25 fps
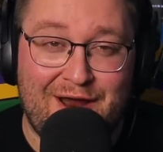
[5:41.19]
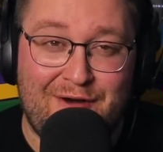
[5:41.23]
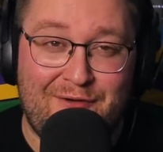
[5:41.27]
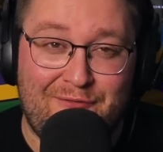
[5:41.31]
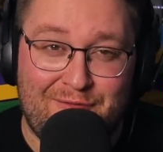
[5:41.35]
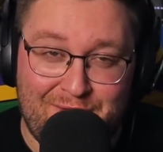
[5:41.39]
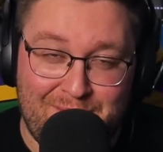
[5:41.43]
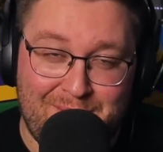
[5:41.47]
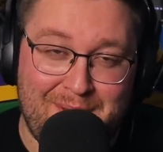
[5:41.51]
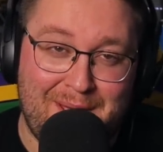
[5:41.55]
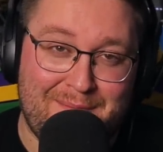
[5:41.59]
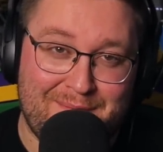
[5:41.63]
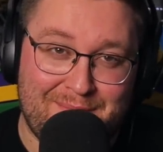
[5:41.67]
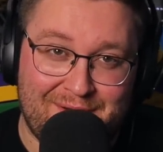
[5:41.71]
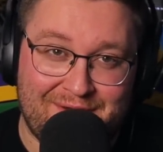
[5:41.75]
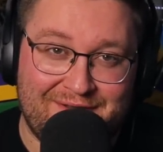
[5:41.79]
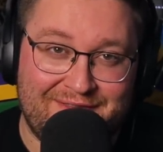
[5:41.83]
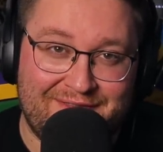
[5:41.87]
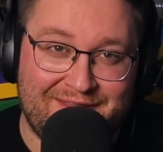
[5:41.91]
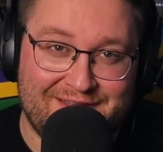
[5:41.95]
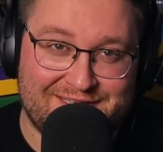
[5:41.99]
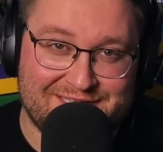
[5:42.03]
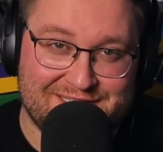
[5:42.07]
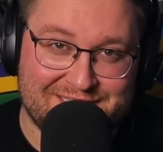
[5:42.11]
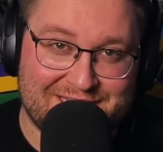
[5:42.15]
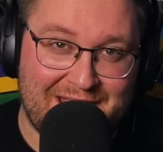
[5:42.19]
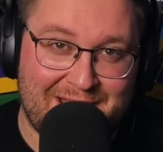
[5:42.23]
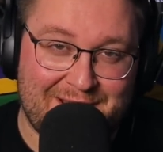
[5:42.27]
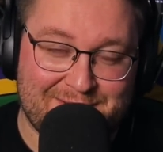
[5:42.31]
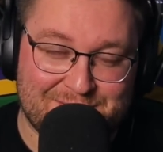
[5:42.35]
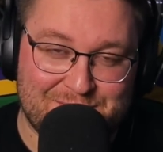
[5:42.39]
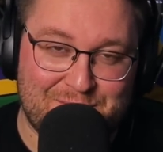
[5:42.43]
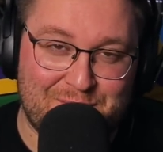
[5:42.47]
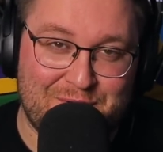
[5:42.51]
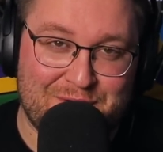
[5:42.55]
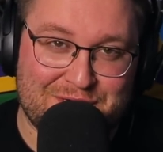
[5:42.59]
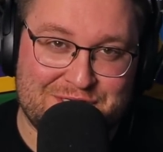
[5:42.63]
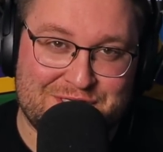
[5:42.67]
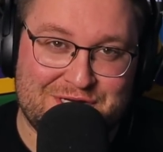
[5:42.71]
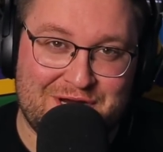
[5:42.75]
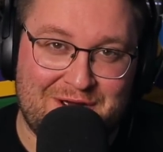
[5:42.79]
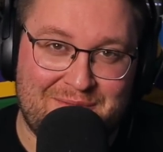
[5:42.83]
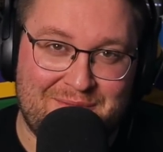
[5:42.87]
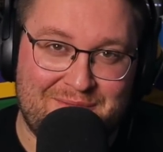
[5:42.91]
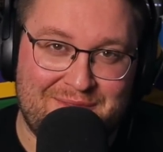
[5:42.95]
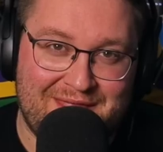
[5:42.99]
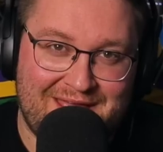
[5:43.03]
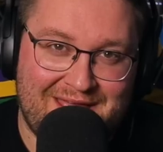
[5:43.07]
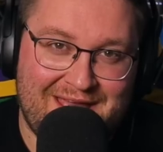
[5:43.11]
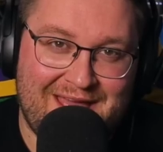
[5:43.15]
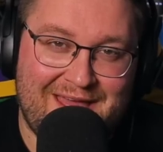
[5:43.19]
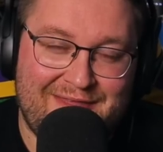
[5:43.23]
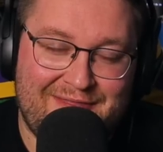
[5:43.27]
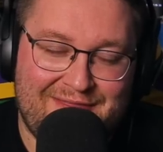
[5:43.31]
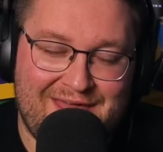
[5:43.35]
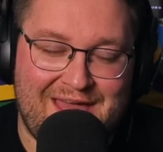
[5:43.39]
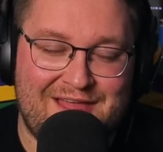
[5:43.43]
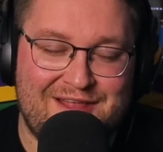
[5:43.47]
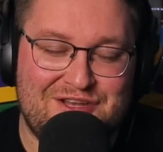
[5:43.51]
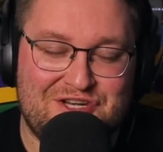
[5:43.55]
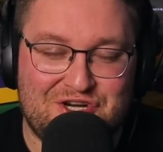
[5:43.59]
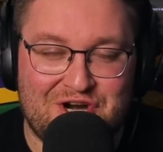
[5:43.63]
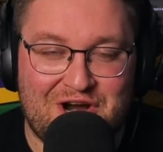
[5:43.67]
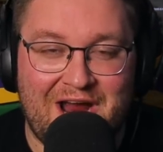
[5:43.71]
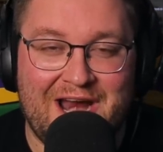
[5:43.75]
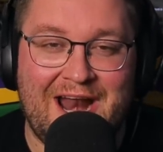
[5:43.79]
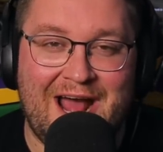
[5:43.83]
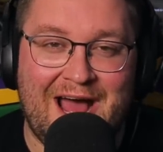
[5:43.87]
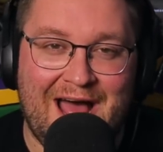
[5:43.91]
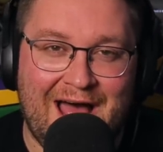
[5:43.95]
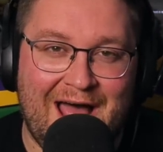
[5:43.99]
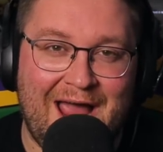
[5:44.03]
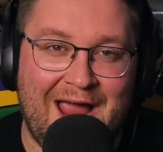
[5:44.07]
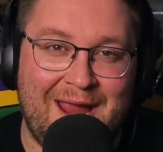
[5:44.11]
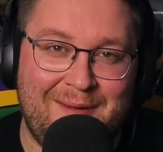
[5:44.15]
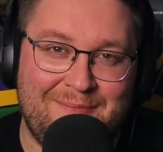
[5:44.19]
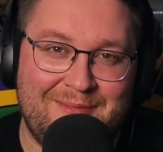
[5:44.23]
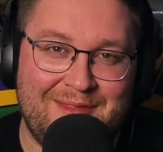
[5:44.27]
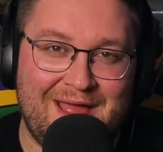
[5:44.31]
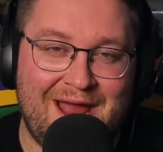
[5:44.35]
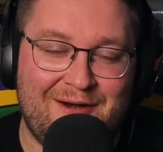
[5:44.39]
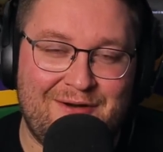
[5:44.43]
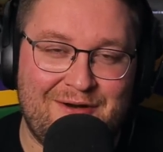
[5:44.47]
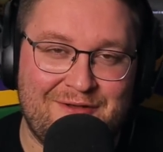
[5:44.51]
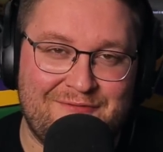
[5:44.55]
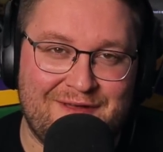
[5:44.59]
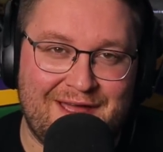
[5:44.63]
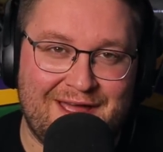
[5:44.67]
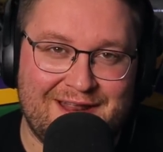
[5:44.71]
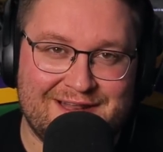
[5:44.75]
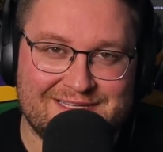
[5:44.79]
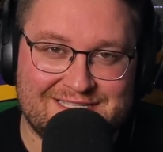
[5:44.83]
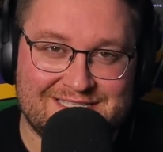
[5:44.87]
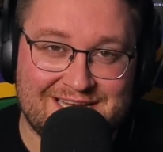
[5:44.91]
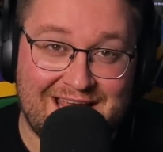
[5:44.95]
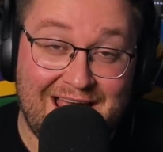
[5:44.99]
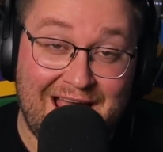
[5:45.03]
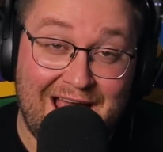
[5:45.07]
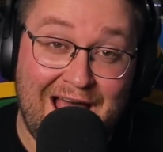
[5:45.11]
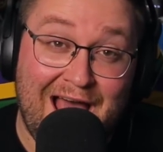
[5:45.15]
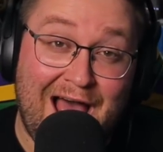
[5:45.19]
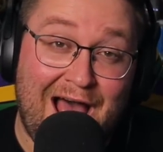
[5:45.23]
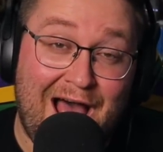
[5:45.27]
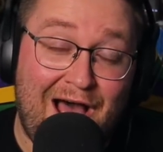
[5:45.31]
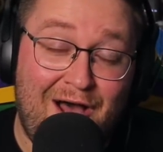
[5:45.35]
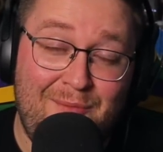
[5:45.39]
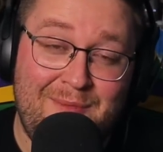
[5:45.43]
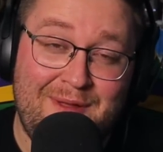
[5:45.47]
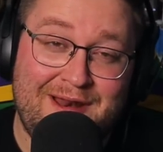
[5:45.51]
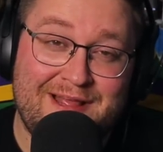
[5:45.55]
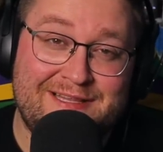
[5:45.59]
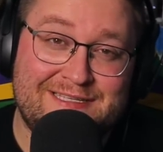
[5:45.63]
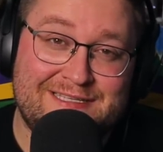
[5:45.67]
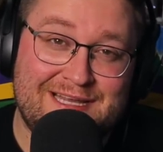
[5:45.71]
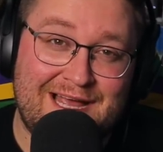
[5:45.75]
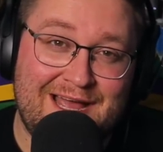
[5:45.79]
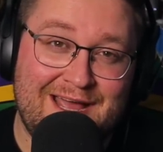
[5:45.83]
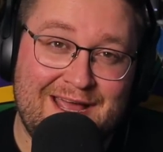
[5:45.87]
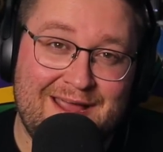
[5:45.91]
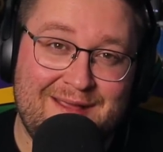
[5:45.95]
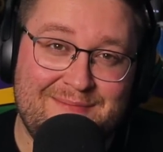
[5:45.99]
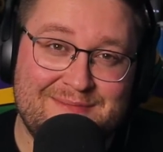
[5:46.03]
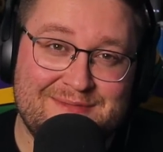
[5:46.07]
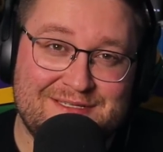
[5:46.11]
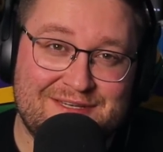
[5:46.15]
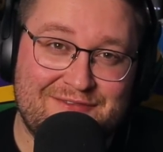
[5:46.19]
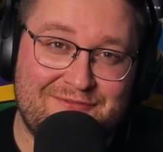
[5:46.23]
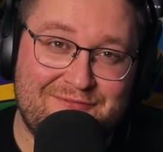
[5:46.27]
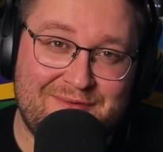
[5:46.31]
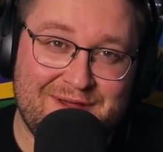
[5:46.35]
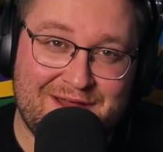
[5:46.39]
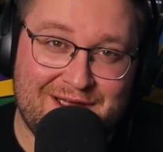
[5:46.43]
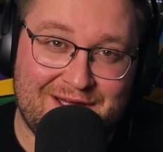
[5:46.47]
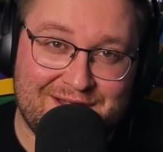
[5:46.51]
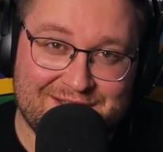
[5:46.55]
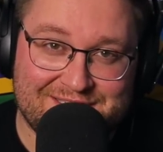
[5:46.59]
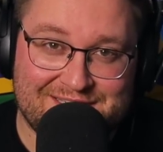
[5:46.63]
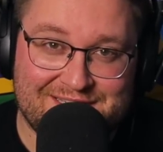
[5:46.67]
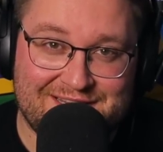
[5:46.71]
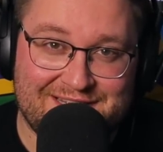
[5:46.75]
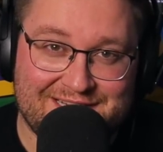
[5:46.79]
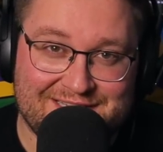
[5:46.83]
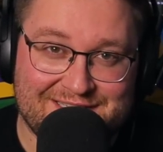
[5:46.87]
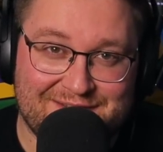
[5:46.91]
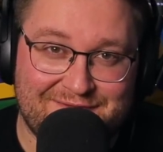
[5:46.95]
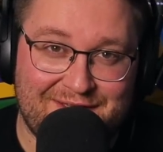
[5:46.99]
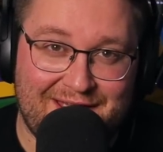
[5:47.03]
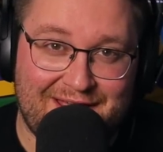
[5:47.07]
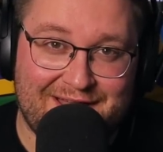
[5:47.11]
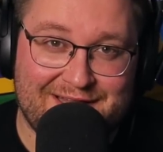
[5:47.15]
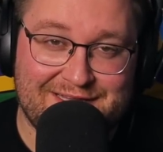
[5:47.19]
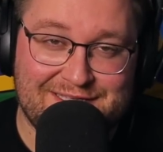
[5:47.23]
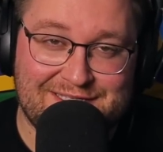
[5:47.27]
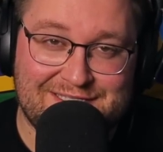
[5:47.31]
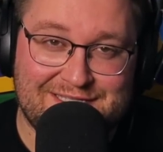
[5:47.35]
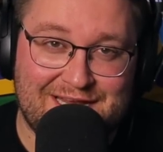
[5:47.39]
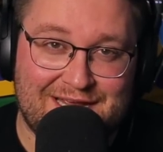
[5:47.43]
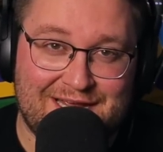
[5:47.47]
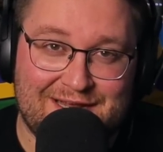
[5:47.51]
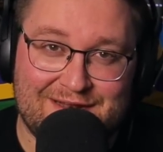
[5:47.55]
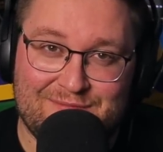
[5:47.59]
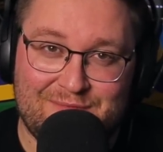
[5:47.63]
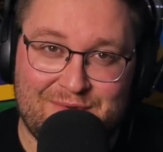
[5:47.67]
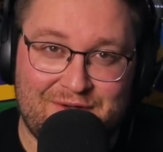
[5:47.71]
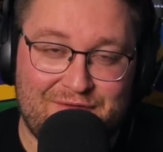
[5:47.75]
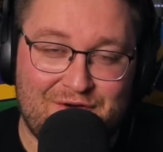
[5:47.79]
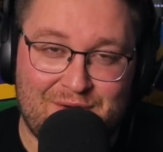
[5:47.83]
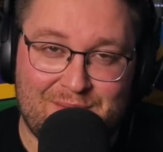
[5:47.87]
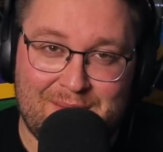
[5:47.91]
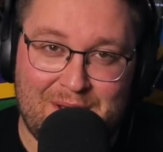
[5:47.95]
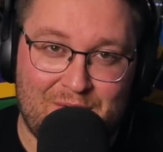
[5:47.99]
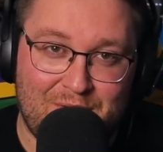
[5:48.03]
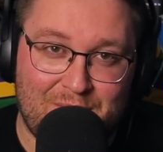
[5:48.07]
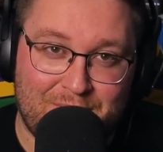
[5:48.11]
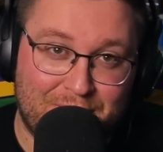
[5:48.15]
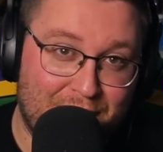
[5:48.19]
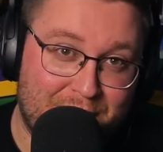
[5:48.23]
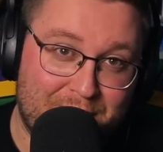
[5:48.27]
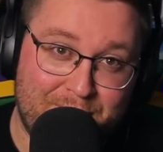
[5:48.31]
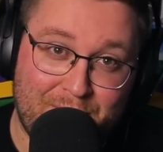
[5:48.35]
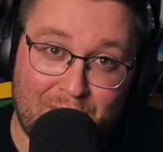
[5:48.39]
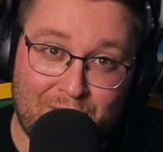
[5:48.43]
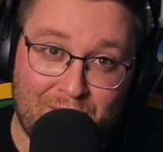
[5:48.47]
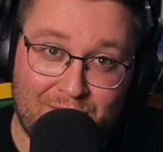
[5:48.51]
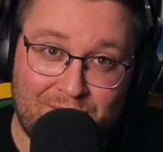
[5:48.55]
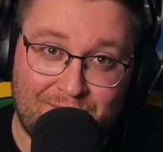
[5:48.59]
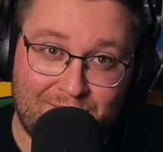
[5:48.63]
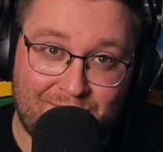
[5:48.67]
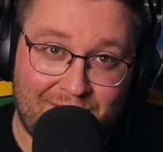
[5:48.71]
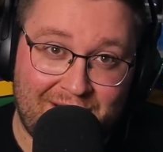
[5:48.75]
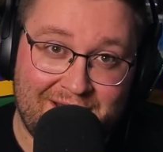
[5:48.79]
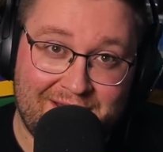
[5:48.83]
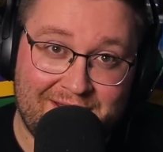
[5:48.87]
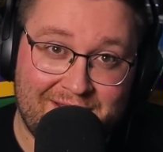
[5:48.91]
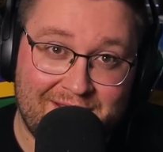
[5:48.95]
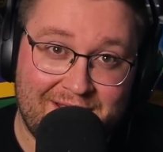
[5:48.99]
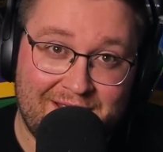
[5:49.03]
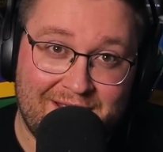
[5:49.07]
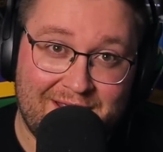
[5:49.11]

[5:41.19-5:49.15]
remember this is games workshop they're they're trying to hype their events how many times have we gone to these events and we've come out with blood bowl right